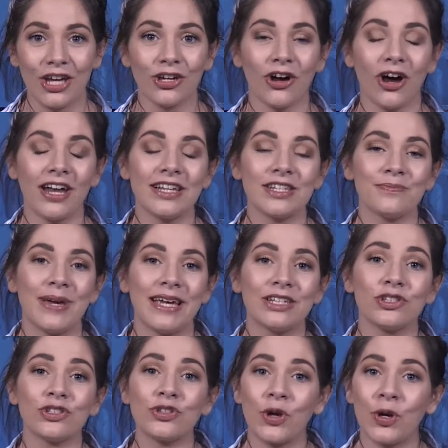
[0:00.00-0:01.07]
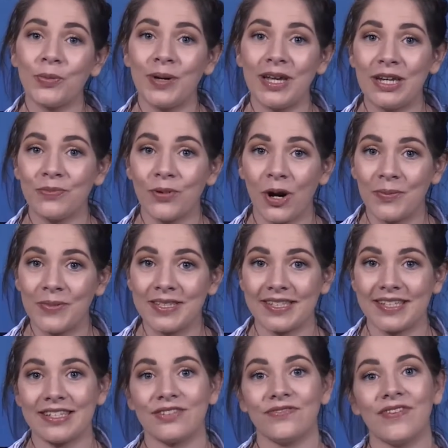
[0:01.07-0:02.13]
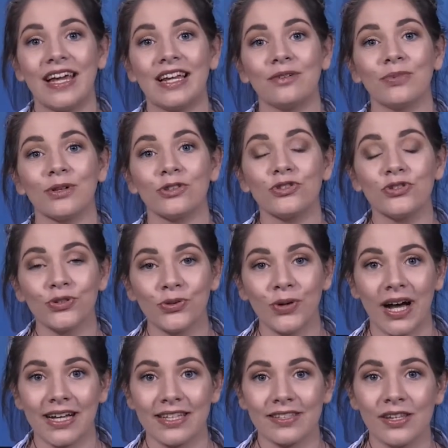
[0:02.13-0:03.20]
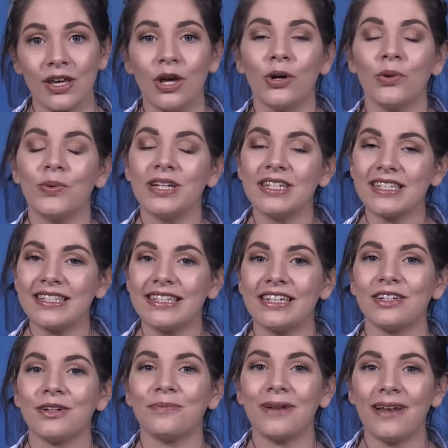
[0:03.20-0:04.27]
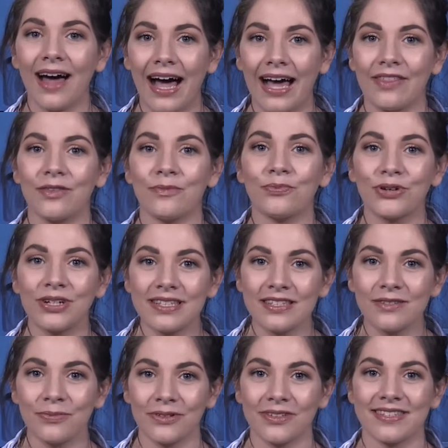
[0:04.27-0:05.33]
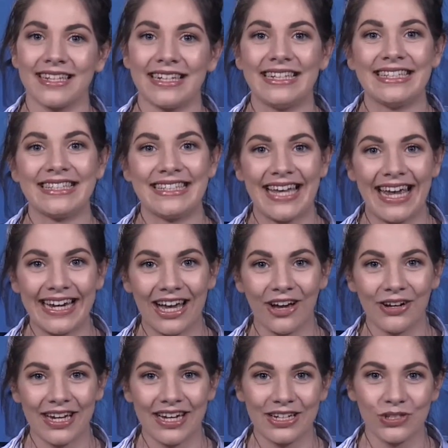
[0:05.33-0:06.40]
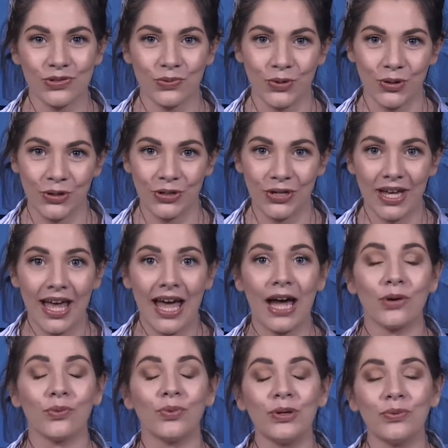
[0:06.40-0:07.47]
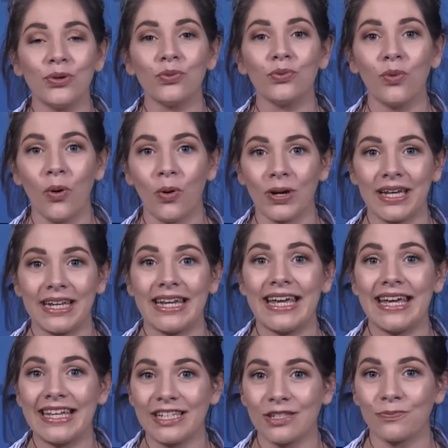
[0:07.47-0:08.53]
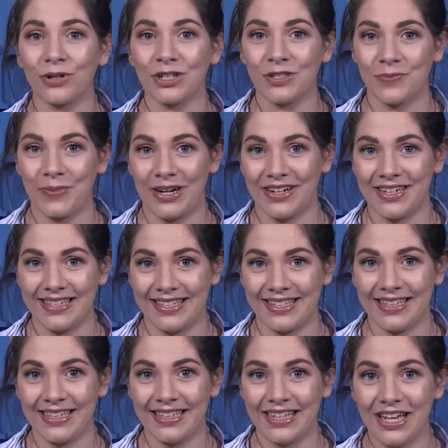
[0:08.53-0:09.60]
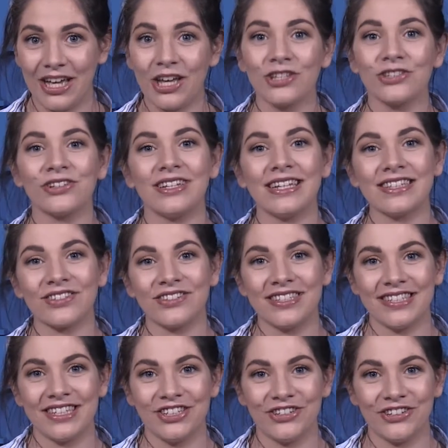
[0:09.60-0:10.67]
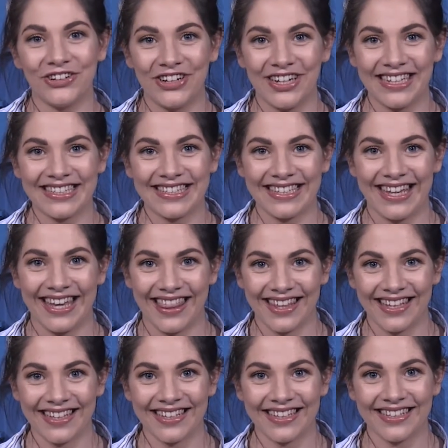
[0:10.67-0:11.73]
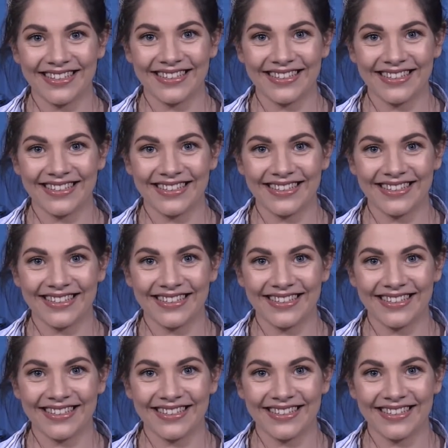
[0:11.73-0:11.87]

God has made so many promises available to us. We just need to apply the principles that He's laid out in His word, and we will walk in His prosperity. So let's continue learning together.